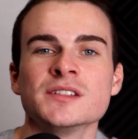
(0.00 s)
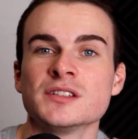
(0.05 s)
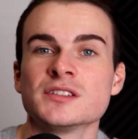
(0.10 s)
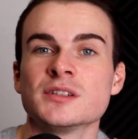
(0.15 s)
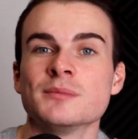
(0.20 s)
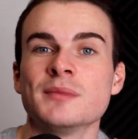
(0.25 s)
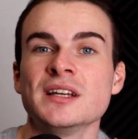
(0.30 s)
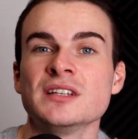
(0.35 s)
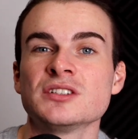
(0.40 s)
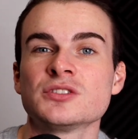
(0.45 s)

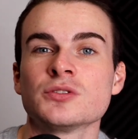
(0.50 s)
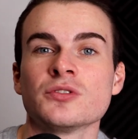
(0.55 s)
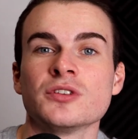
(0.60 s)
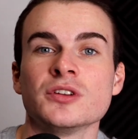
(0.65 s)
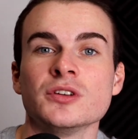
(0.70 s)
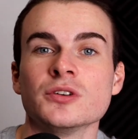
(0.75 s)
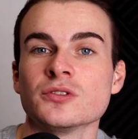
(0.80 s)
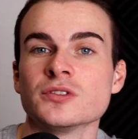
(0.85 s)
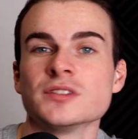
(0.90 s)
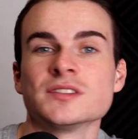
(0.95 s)
to make sure that
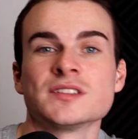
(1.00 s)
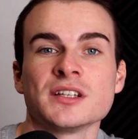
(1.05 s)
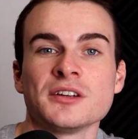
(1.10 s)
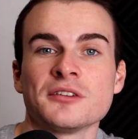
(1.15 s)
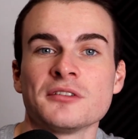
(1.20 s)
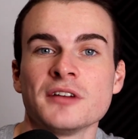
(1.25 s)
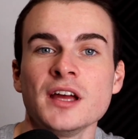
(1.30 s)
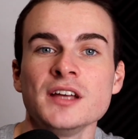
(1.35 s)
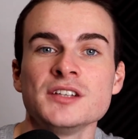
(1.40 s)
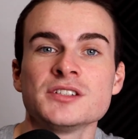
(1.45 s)
your content
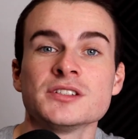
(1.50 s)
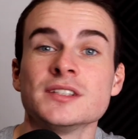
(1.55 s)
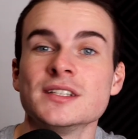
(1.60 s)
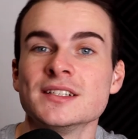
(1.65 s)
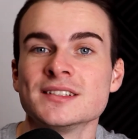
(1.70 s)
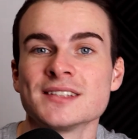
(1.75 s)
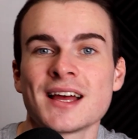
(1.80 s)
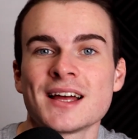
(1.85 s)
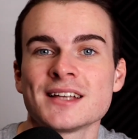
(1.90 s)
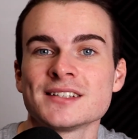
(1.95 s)
creation
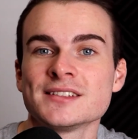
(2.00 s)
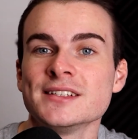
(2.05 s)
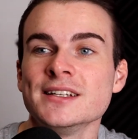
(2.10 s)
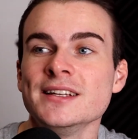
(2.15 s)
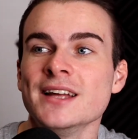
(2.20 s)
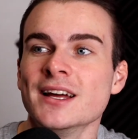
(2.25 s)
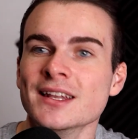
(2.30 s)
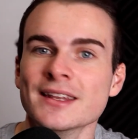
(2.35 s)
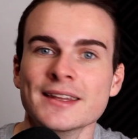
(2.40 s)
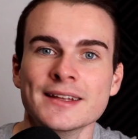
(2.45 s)
is
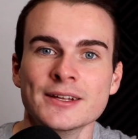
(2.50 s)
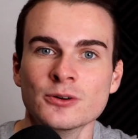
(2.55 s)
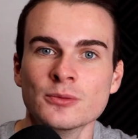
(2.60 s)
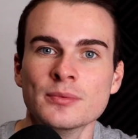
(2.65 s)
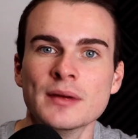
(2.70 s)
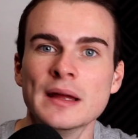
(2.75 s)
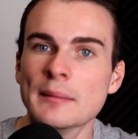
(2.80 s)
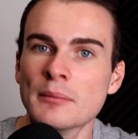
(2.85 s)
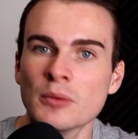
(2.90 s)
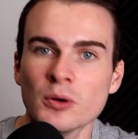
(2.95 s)
actually a little
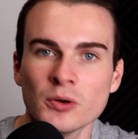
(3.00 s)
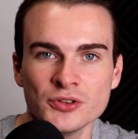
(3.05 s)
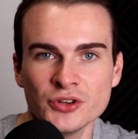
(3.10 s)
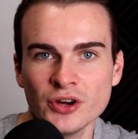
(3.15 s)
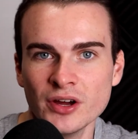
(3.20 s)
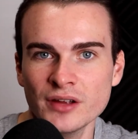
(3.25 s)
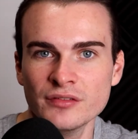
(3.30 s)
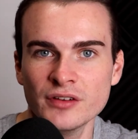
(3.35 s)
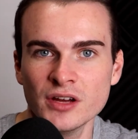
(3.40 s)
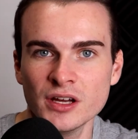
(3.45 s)
bit more
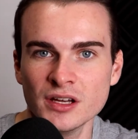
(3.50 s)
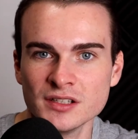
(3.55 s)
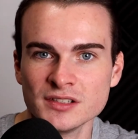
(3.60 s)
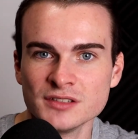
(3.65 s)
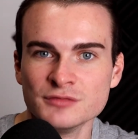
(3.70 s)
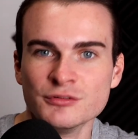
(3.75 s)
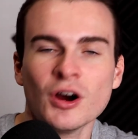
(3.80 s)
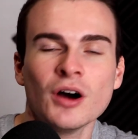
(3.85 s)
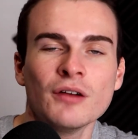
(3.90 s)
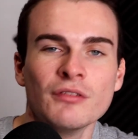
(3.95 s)

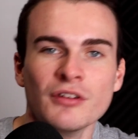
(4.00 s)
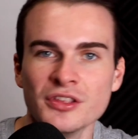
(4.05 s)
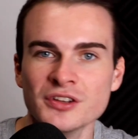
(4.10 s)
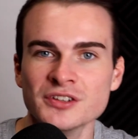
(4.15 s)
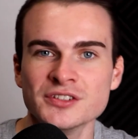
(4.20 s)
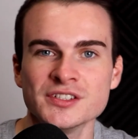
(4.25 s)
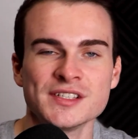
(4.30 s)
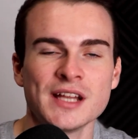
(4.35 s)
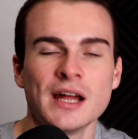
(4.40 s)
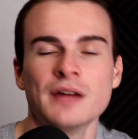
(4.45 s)
diverse, rather
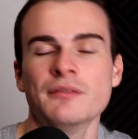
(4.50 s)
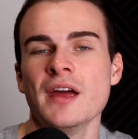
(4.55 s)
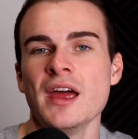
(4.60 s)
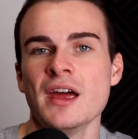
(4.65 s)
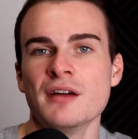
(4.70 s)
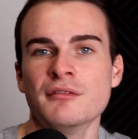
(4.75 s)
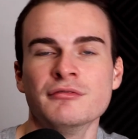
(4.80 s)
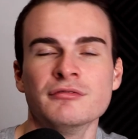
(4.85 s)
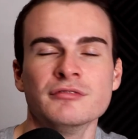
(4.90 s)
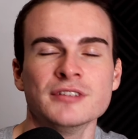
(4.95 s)
than just have
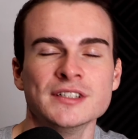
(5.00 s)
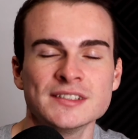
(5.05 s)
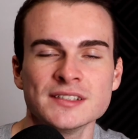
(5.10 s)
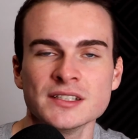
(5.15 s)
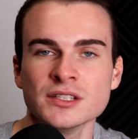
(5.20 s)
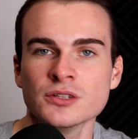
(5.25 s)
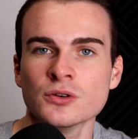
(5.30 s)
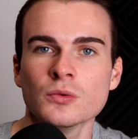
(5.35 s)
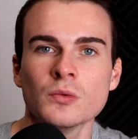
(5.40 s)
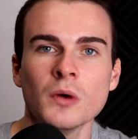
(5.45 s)
every
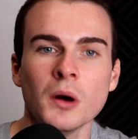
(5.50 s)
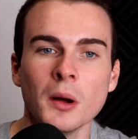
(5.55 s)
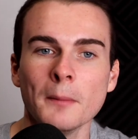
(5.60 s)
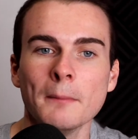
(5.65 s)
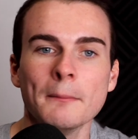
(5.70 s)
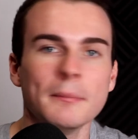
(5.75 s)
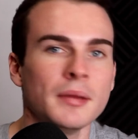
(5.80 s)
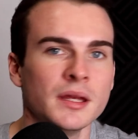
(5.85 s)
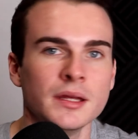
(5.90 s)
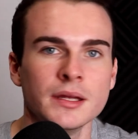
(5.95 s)
single
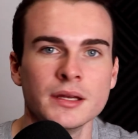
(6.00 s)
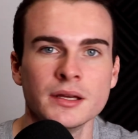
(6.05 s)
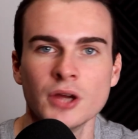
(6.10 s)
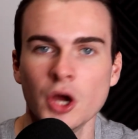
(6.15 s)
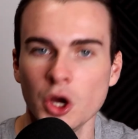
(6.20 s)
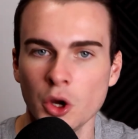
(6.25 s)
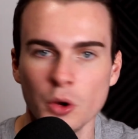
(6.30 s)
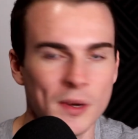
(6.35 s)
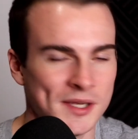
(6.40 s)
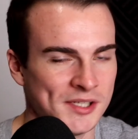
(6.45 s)
one being
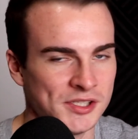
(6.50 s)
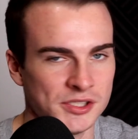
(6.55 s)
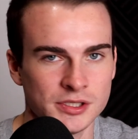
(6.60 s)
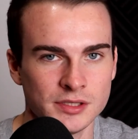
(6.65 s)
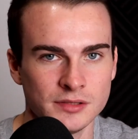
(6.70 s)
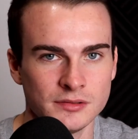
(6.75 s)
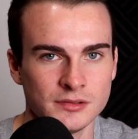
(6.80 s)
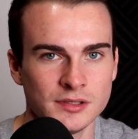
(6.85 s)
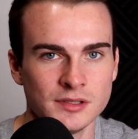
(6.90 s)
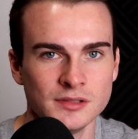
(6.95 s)
a question.